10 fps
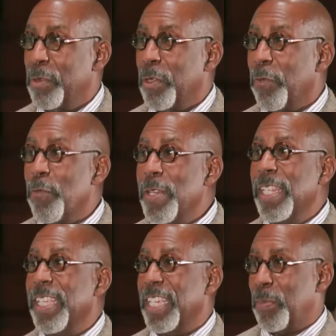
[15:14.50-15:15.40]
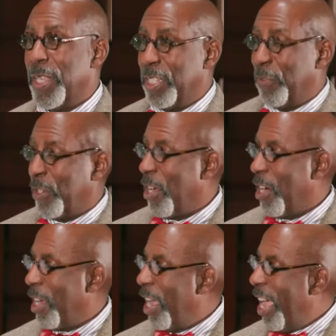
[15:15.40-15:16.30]
was a really expensive
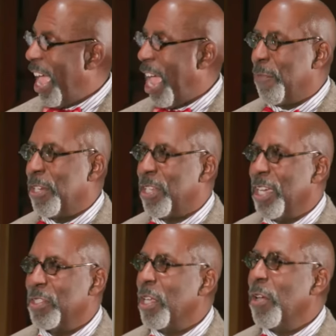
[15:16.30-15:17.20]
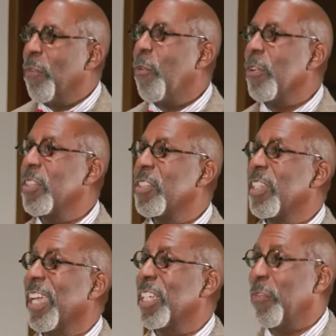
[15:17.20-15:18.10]
car advertised for the
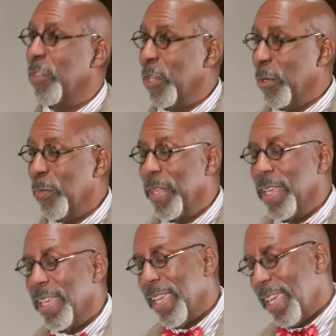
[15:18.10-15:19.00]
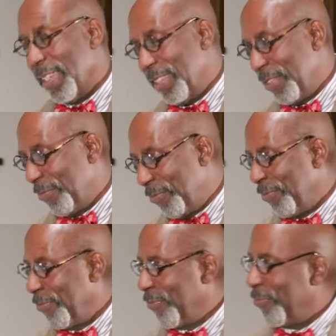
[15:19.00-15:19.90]
select few. And
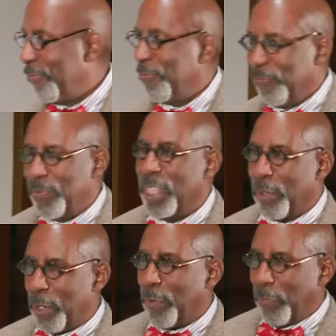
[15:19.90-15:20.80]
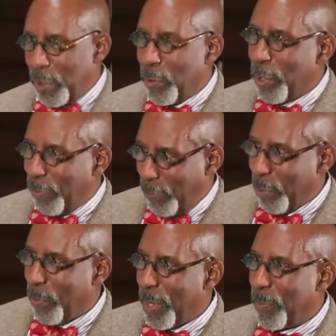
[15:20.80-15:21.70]
there were fewer and
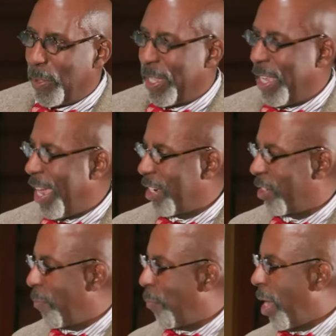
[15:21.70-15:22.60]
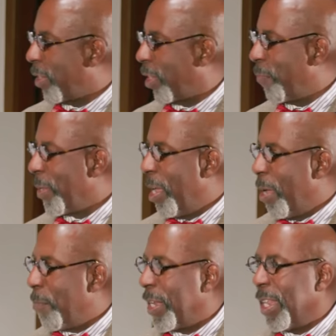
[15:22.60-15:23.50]
fewer people that actually bought them.
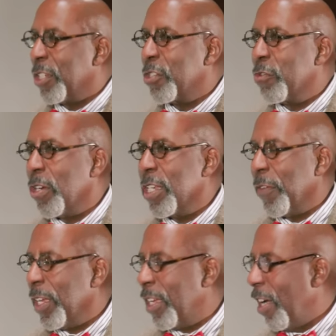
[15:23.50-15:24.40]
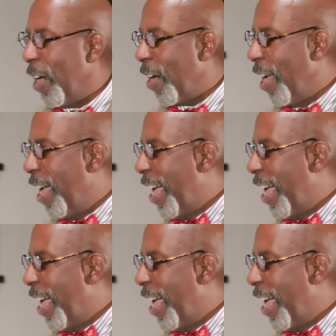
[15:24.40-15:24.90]
But an extraordinary car.